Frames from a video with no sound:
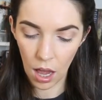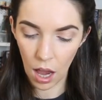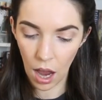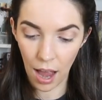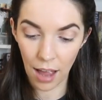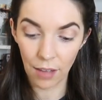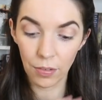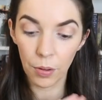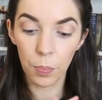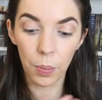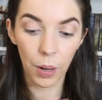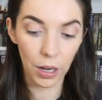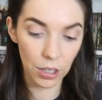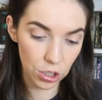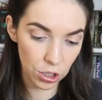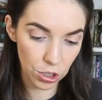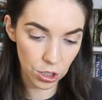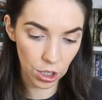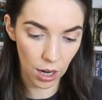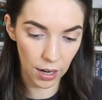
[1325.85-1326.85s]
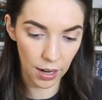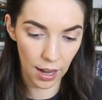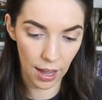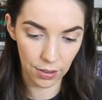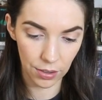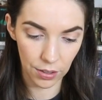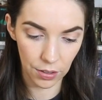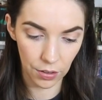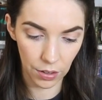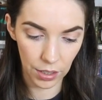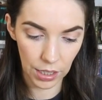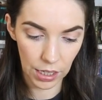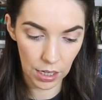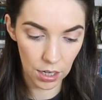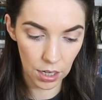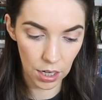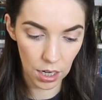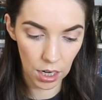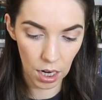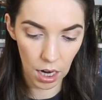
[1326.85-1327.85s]
I have a bunch of John Athen on
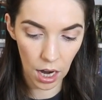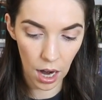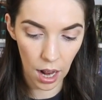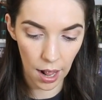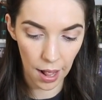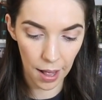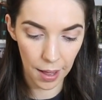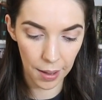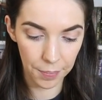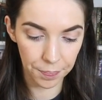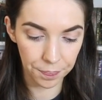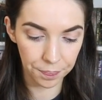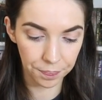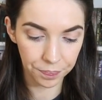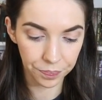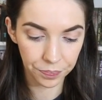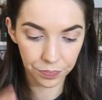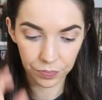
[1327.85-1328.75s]
here. I